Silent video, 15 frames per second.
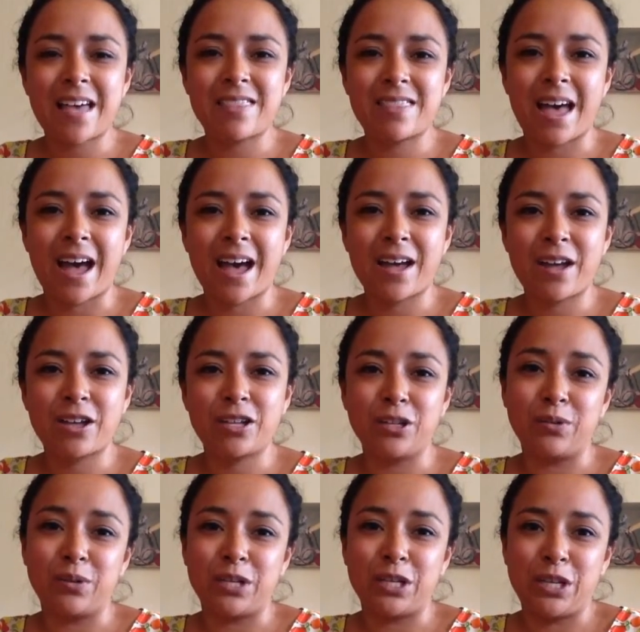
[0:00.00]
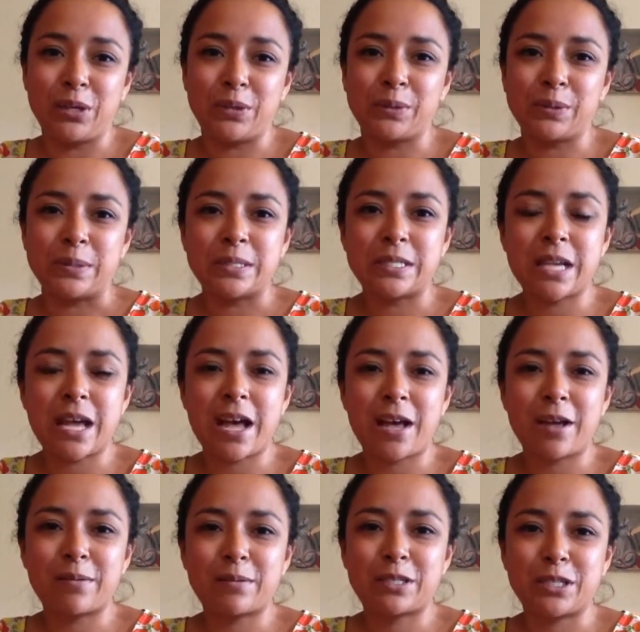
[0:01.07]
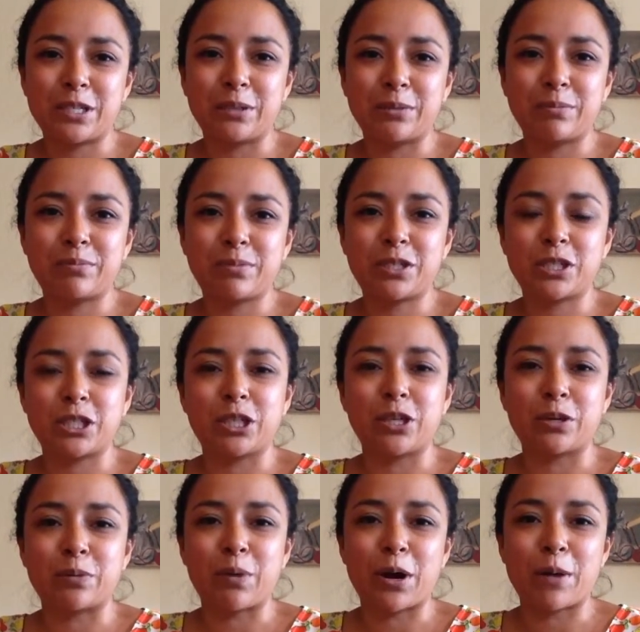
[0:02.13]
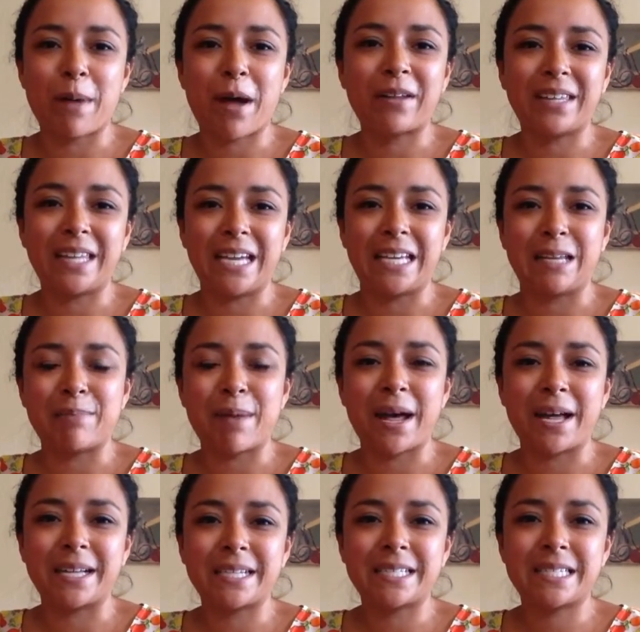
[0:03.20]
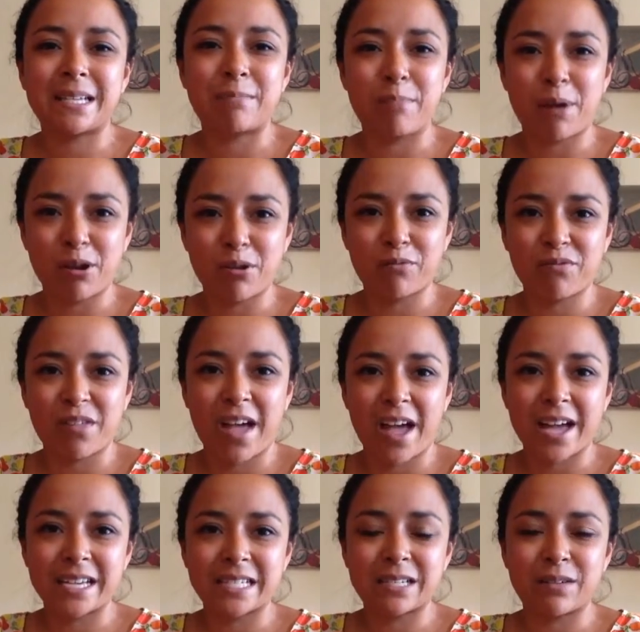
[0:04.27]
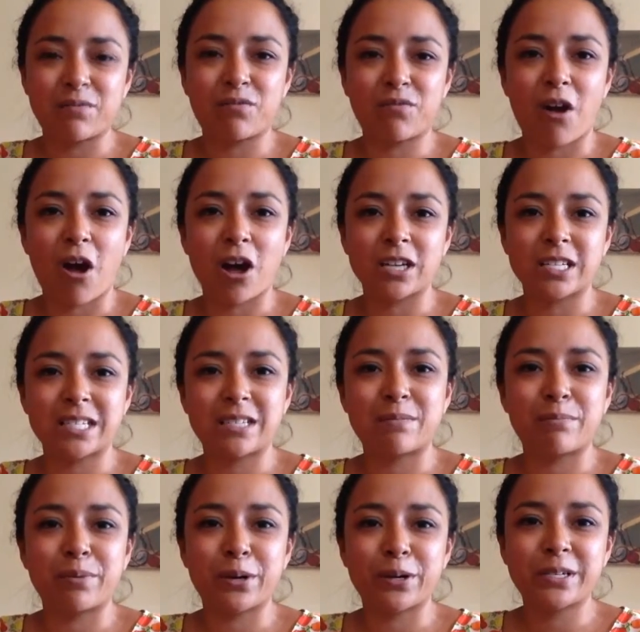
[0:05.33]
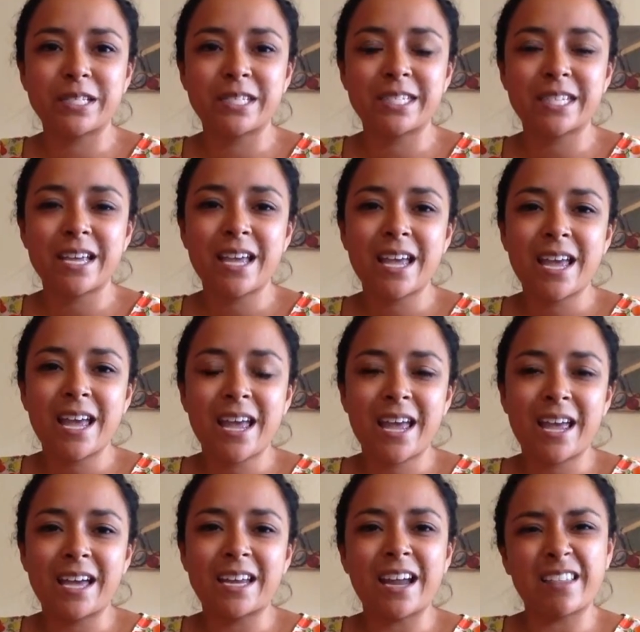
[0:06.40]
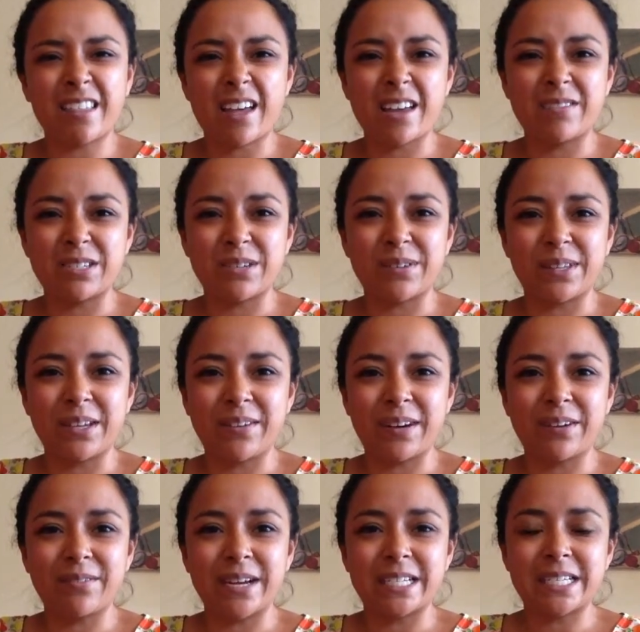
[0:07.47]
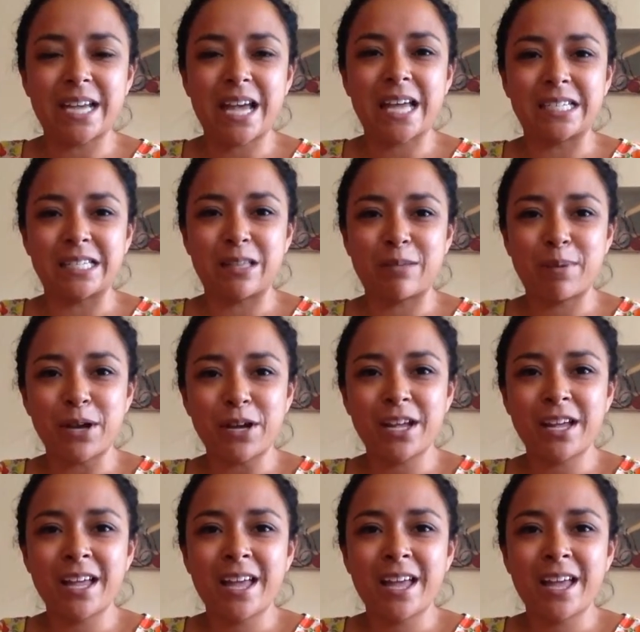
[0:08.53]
that you can use to just learn more about ladybugs and butterflies and frogs and birds. And I thought it was a really great way to end the book